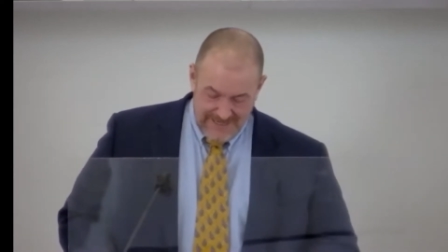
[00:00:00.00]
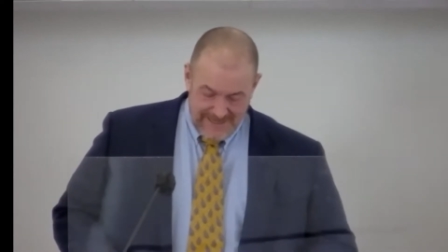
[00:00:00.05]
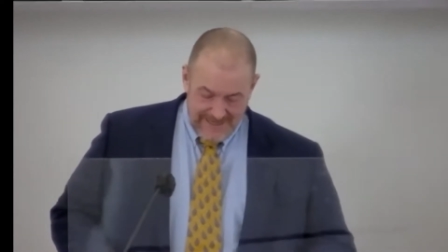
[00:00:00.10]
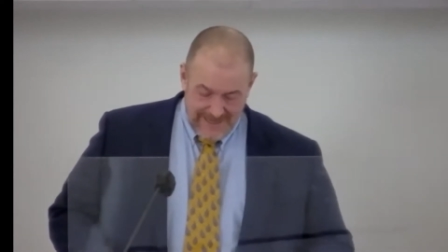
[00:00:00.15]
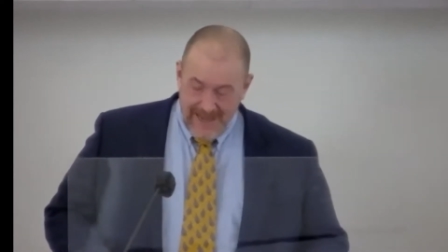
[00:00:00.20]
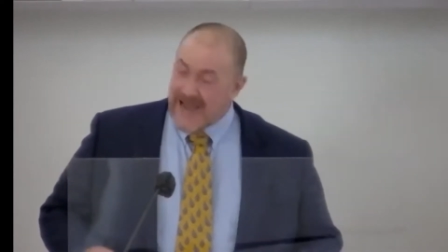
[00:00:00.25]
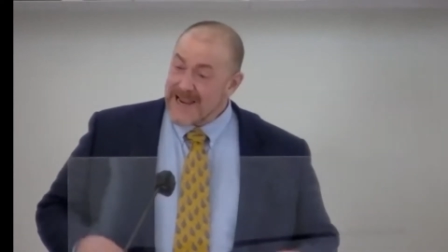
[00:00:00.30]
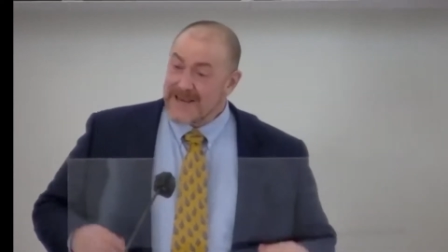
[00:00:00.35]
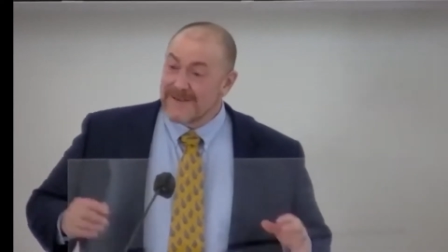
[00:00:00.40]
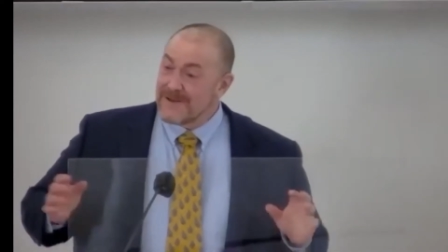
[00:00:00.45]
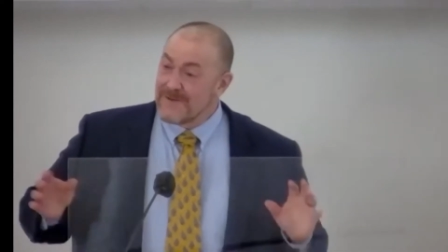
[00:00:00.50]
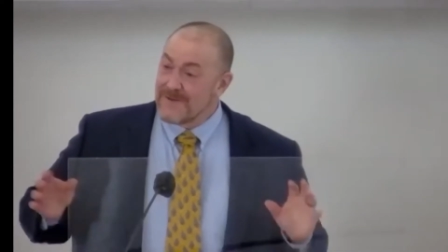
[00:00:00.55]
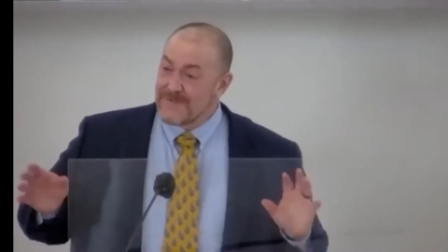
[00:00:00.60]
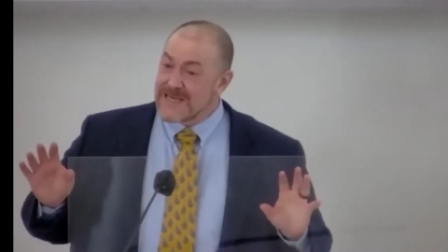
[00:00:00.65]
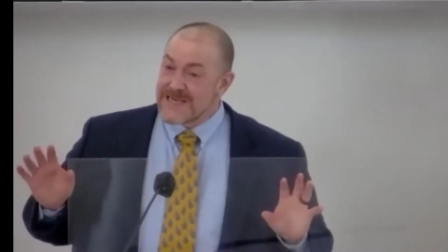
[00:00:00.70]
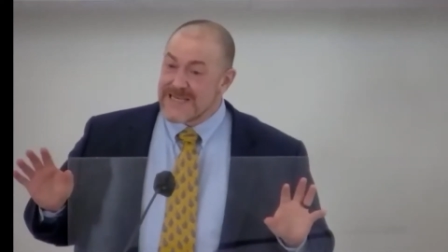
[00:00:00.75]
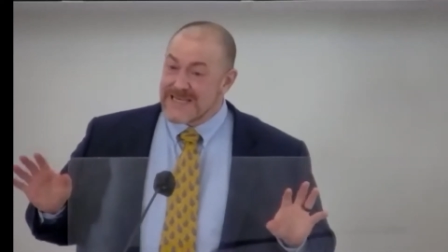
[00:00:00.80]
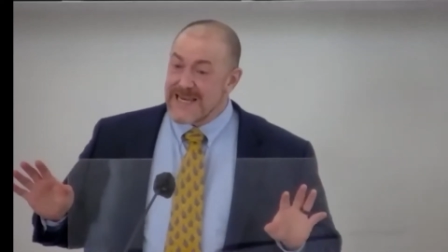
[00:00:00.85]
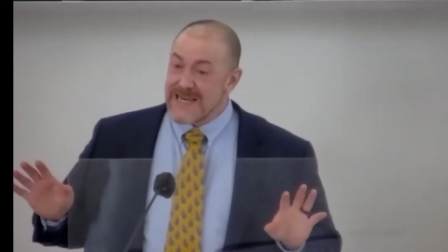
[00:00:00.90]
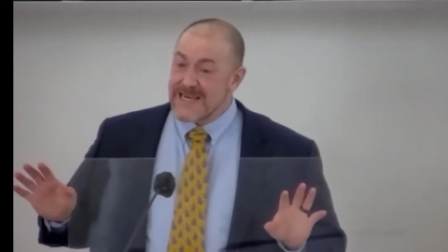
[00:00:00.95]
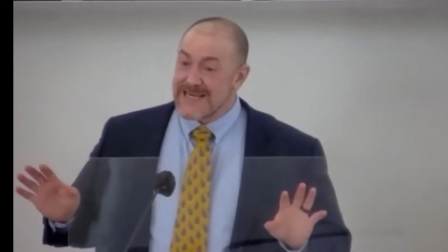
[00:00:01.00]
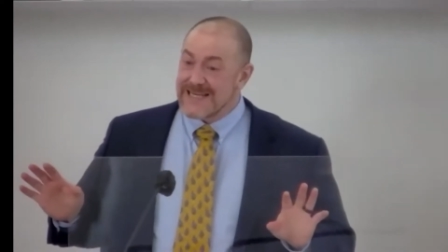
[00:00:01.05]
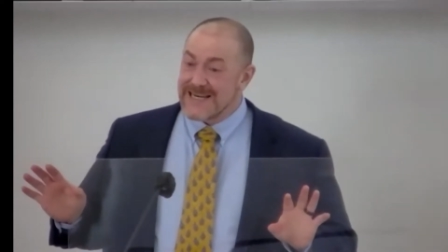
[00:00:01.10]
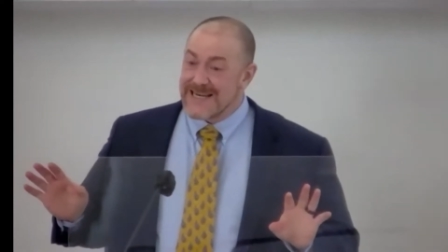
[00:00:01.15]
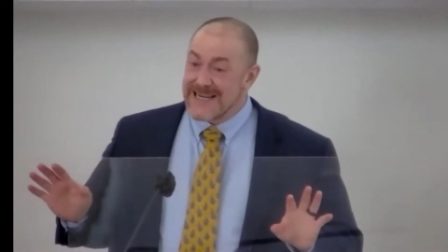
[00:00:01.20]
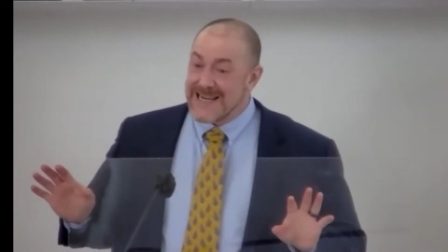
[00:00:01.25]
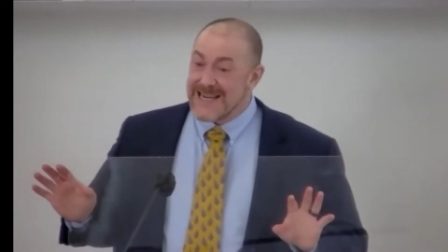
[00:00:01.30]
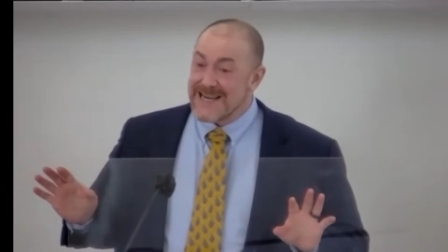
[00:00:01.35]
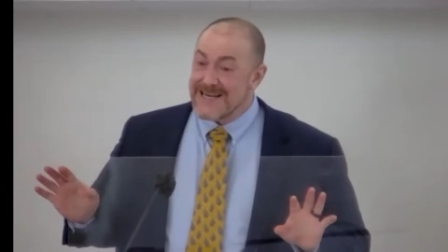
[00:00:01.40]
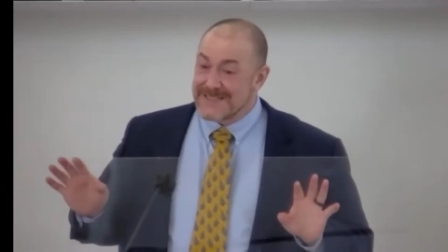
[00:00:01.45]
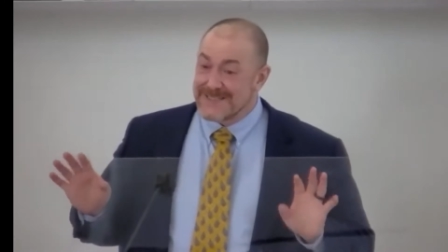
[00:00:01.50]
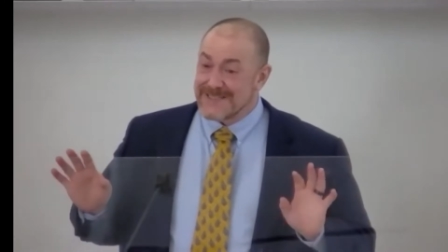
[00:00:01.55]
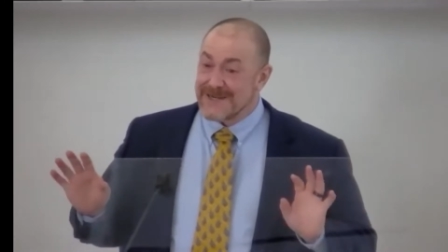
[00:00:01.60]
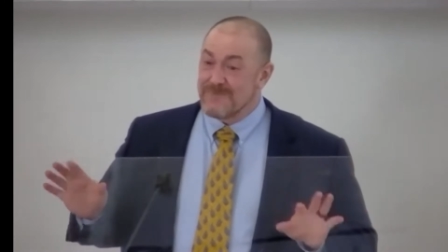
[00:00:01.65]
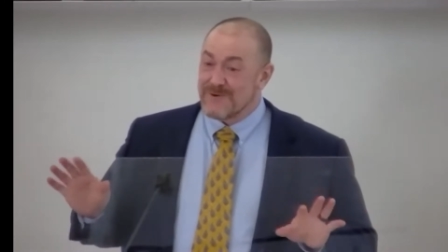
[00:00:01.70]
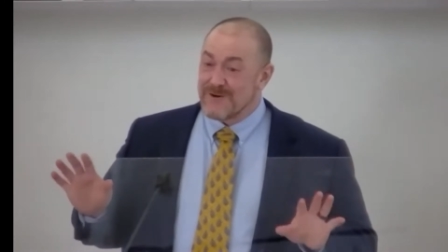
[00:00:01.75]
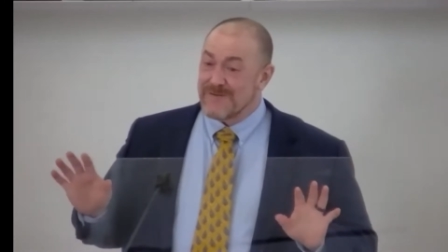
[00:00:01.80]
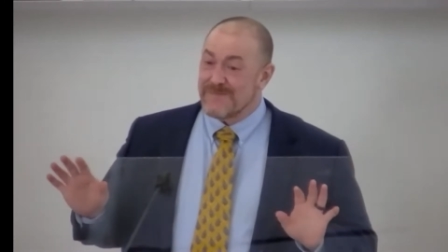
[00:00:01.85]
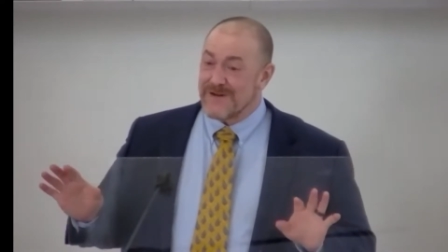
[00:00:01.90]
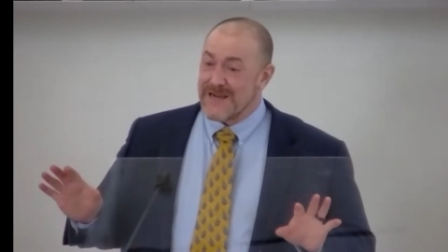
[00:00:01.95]
I'd love to take it again because I
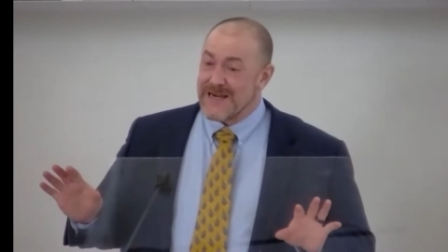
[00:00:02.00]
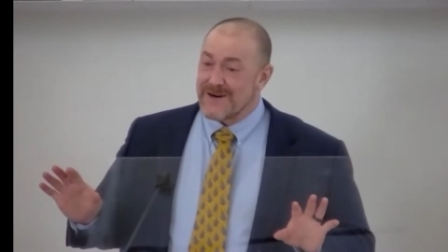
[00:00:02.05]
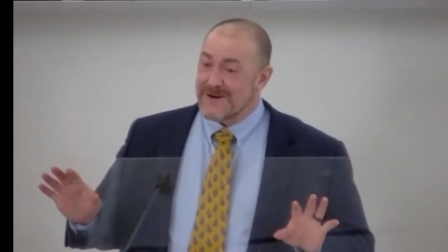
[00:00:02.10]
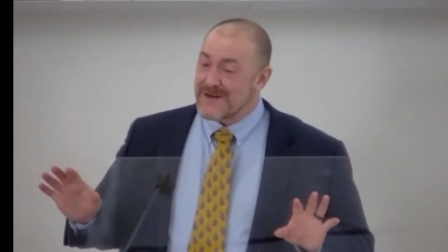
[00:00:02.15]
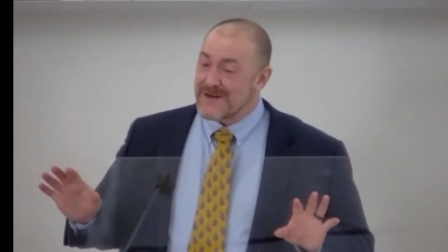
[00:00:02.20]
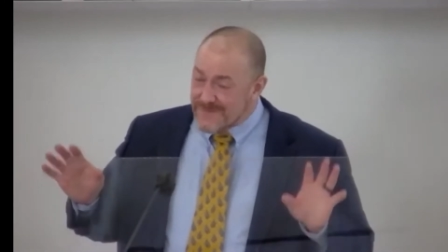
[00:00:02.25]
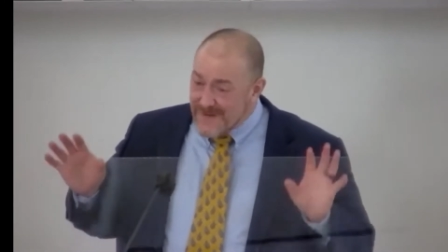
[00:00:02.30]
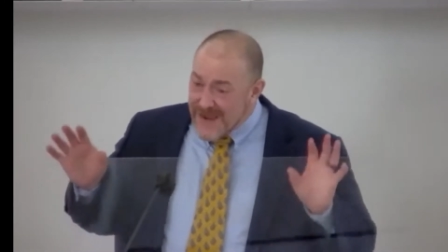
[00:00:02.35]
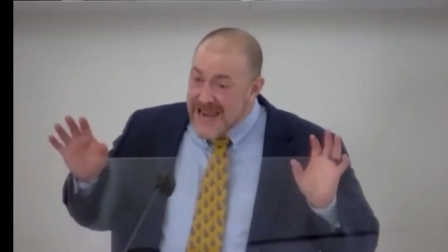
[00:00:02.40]
want to find out if